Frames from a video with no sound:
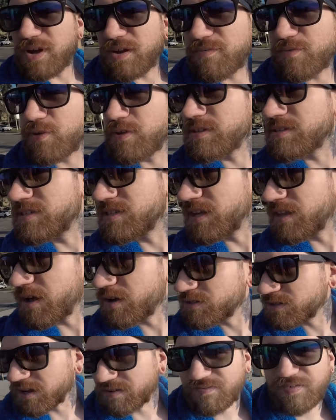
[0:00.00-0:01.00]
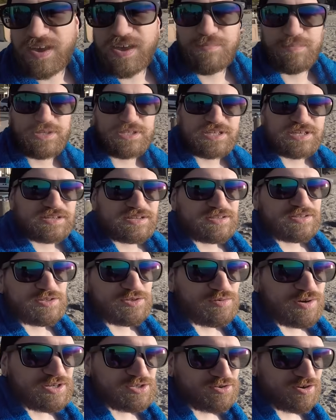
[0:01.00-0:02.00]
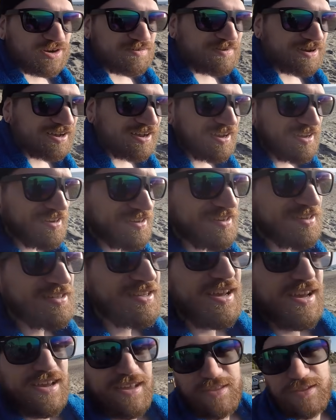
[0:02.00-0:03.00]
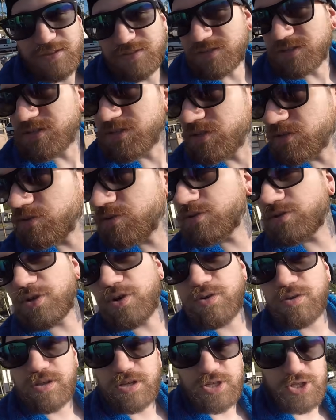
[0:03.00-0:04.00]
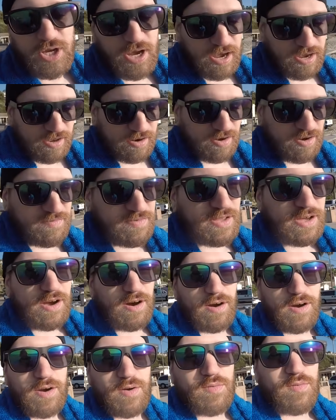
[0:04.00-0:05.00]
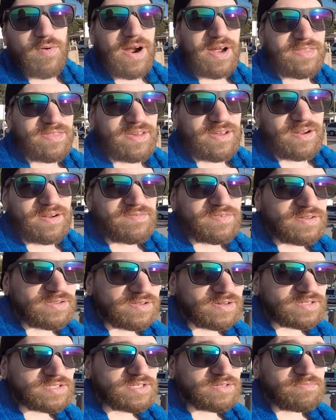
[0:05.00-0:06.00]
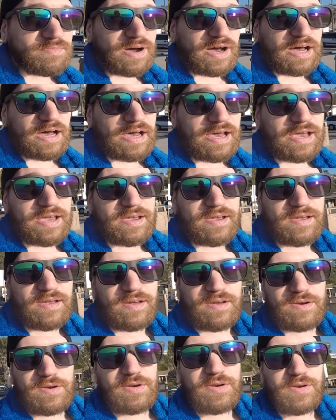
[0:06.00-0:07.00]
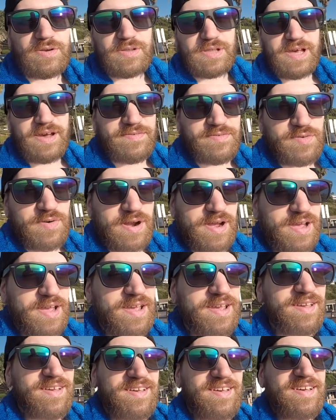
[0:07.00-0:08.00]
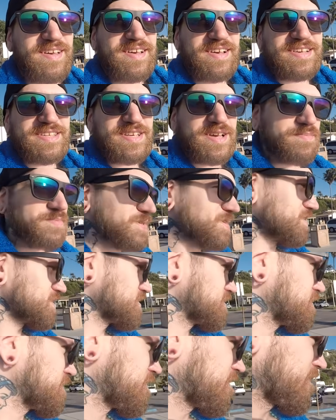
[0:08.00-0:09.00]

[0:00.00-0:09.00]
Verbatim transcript: reference, there's like families eating at this restaurant behind us. There's a dude totally jacking off in the car right there if you look to my your left, right, something.